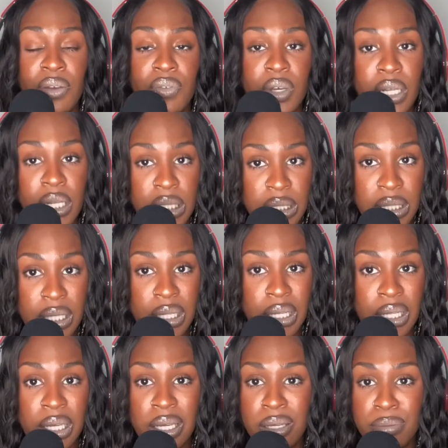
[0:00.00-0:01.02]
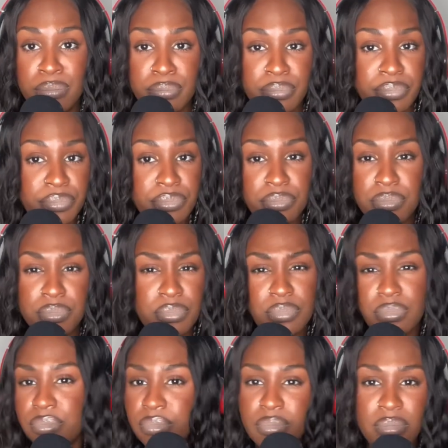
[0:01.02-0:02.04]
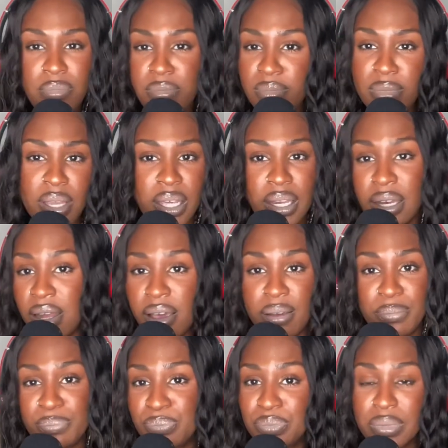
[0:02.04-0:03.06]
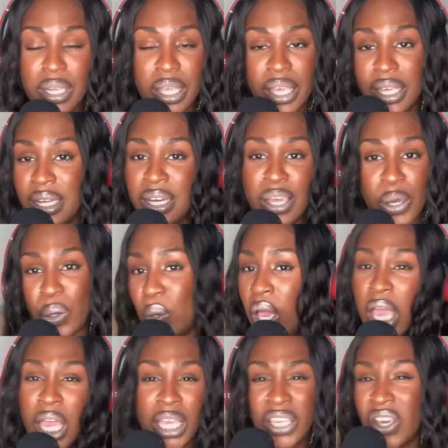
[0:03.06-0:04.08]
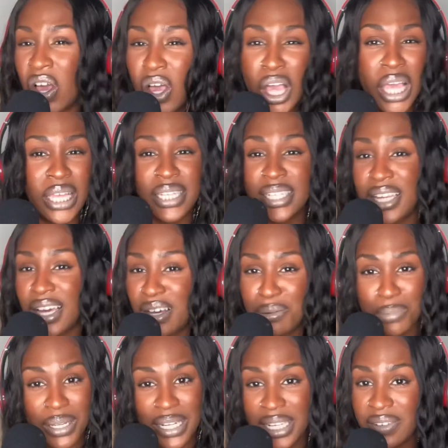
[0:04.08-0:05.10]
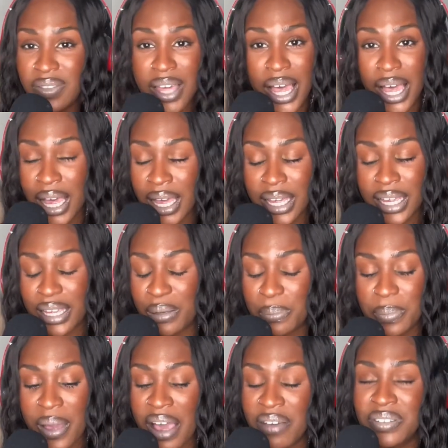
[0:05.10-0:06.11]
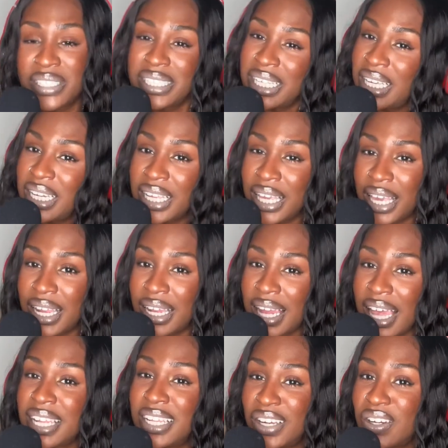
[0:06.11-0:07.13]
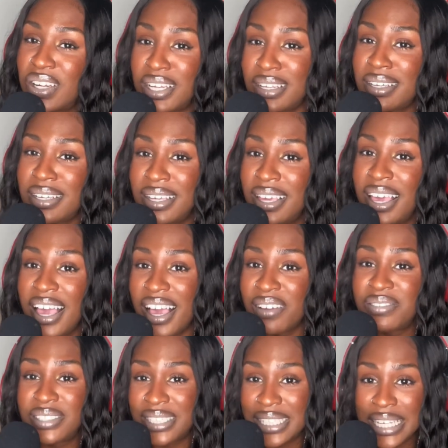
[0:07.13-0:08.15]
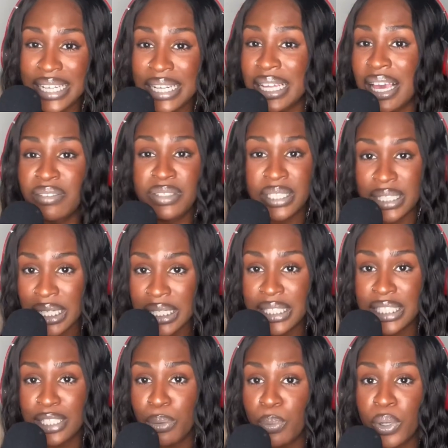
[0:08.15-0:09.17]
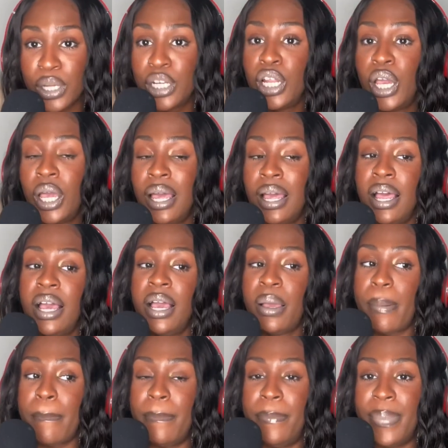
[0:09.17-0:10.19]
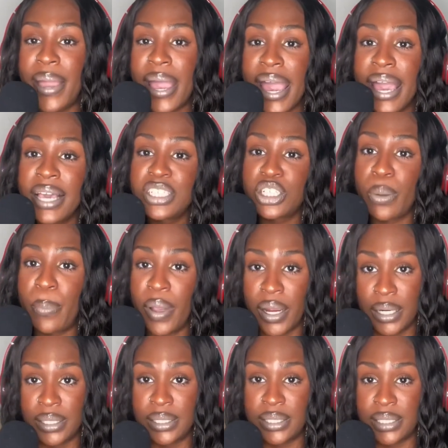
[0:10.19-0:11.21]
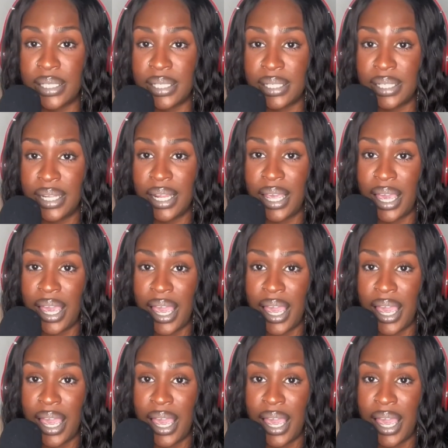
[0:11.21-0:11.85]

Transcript: realistically, no. Y'all, don't believe the hype. I've seen it. Like, literally, I've seen it. I've seen someone bash a person